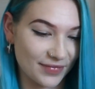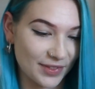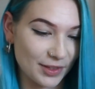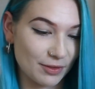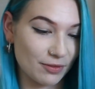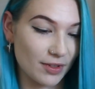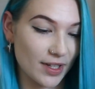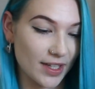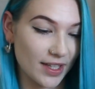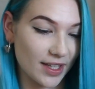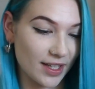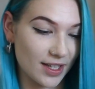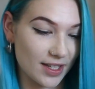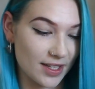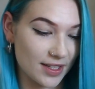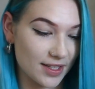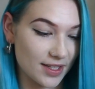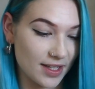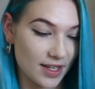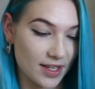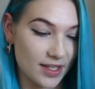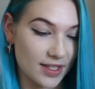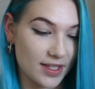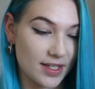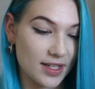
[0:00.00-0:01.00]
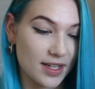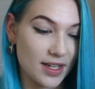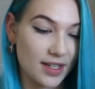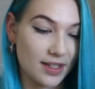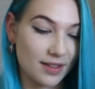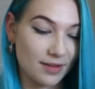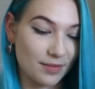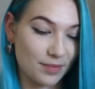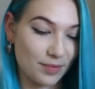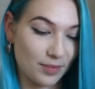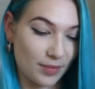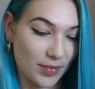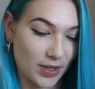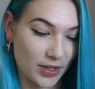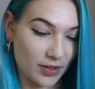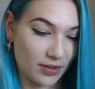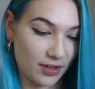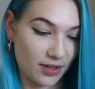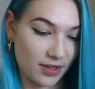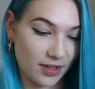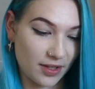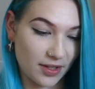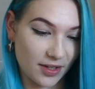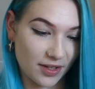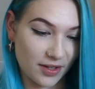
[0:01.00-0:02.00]
really disgusting
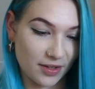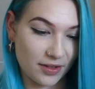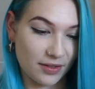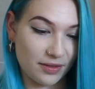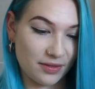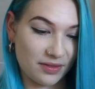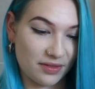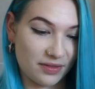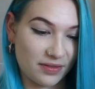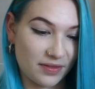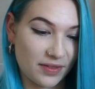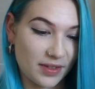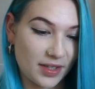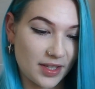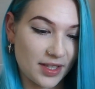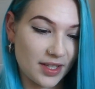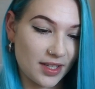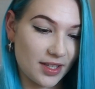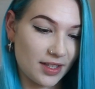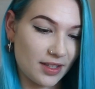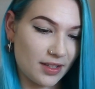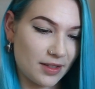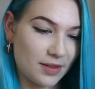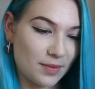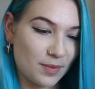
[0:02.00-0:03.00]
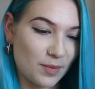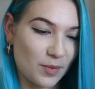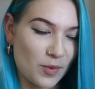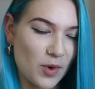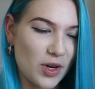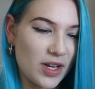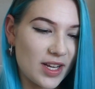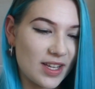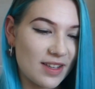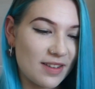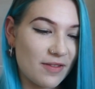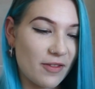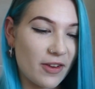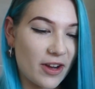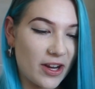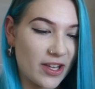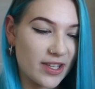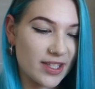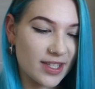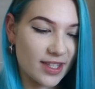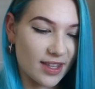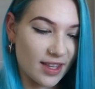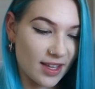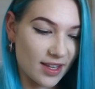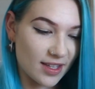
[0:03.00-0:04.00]
bottle of, what even
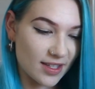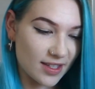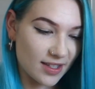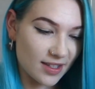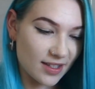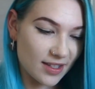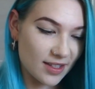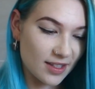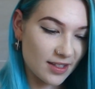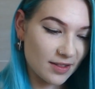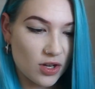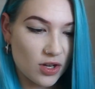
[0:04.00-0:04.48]
is this?